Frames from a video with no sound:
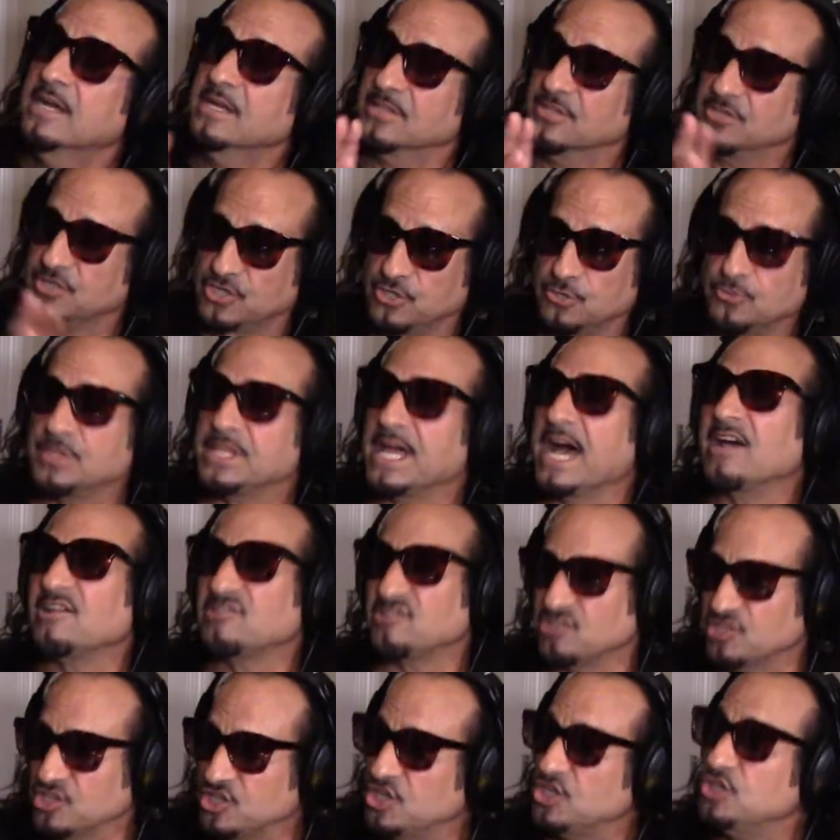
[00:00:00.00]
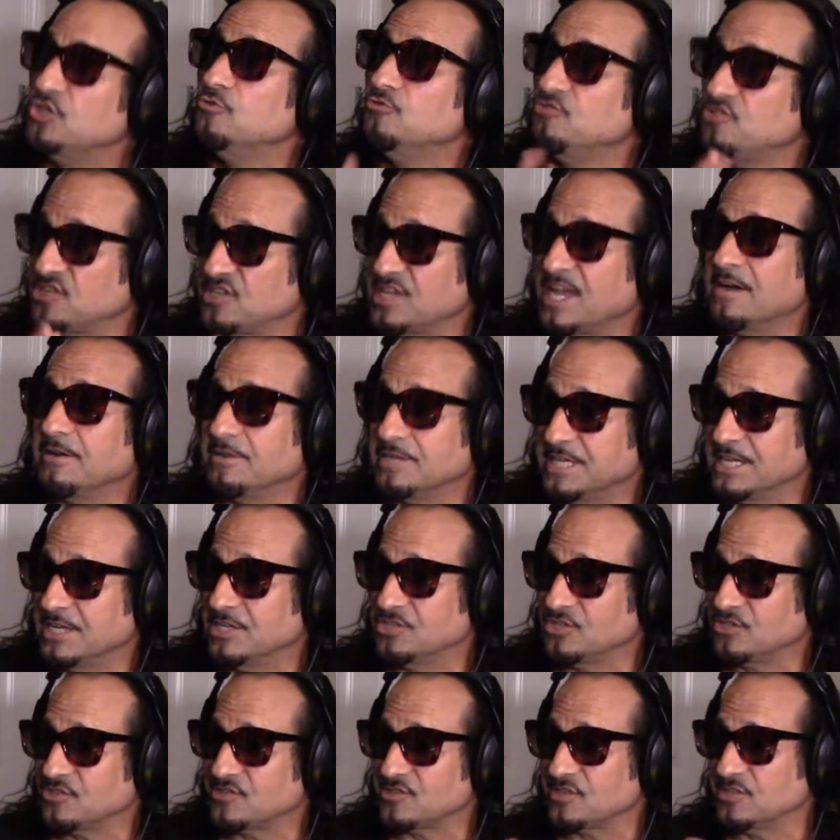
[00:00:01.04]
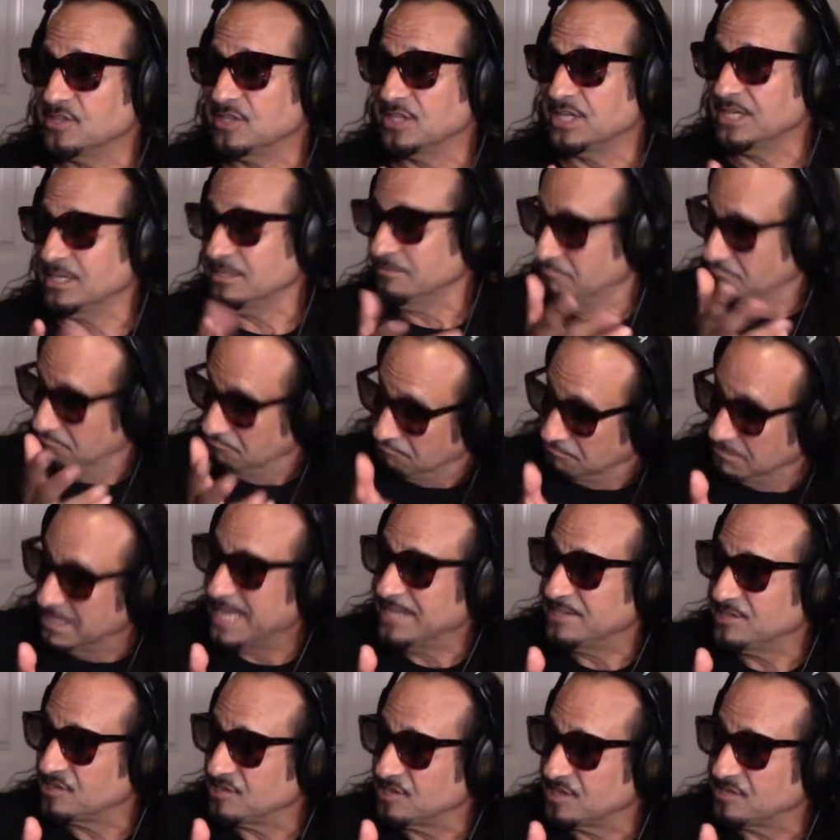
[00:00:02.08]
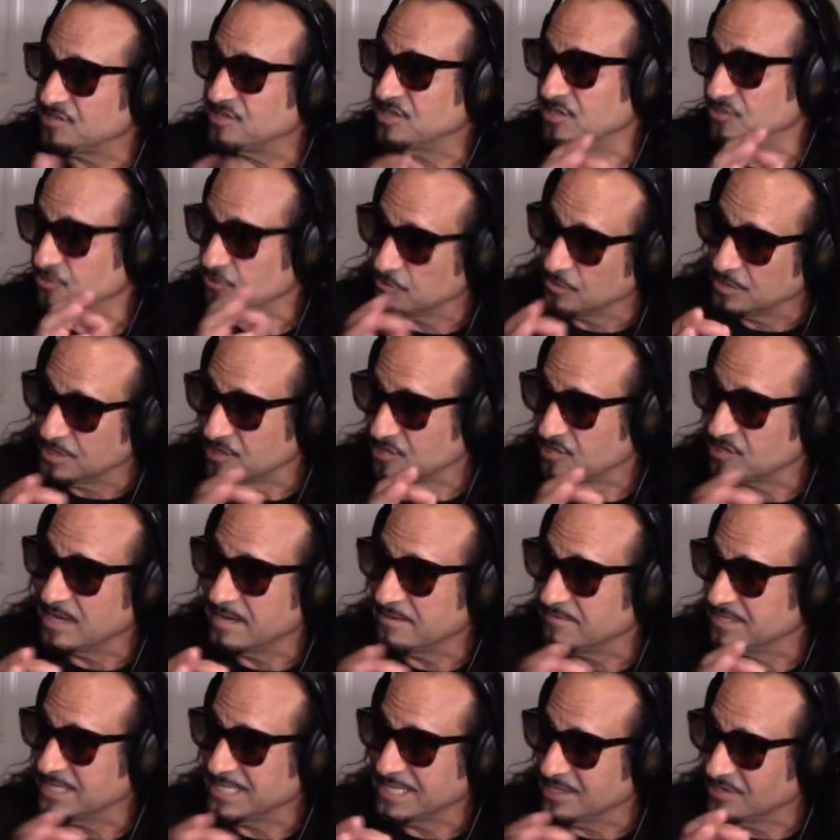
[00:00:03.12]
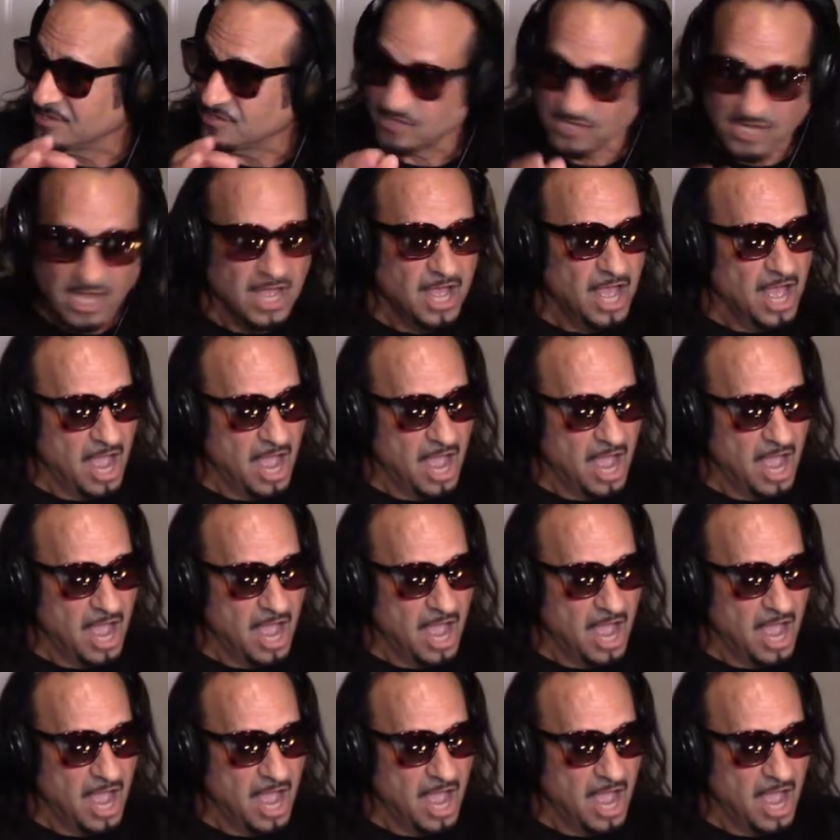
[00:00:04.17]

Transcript: The two thousand two sound edges in the late sixties, early seventies.